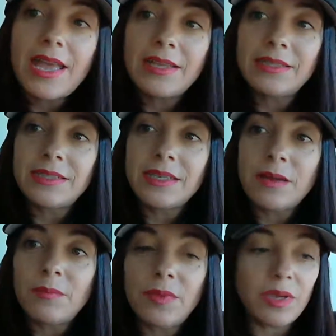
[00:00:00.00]
And
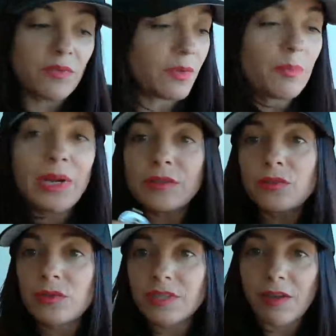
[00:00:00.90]
if you
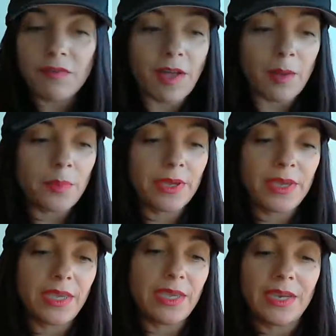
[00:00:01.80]
bundle stuff up,
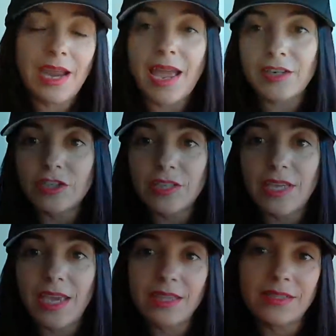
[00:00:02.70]
it
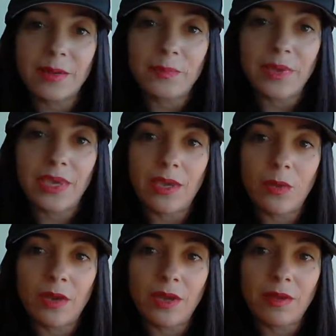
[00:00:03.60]
actually ends up
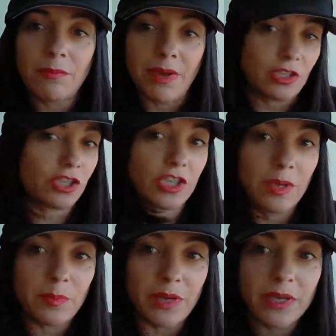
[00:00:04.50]
being much
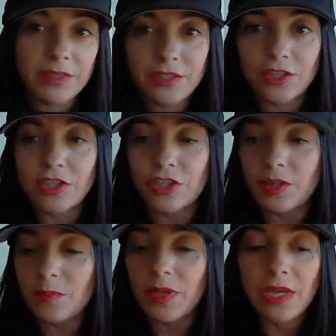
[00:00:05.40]
cheaper to
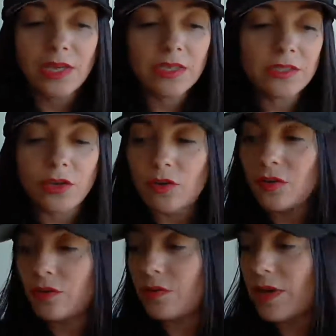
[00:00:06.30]
ship.
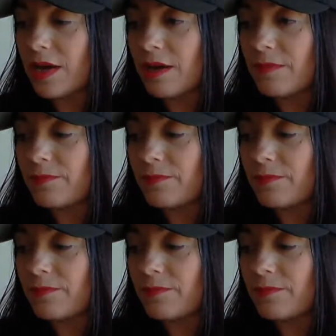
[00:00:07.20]
So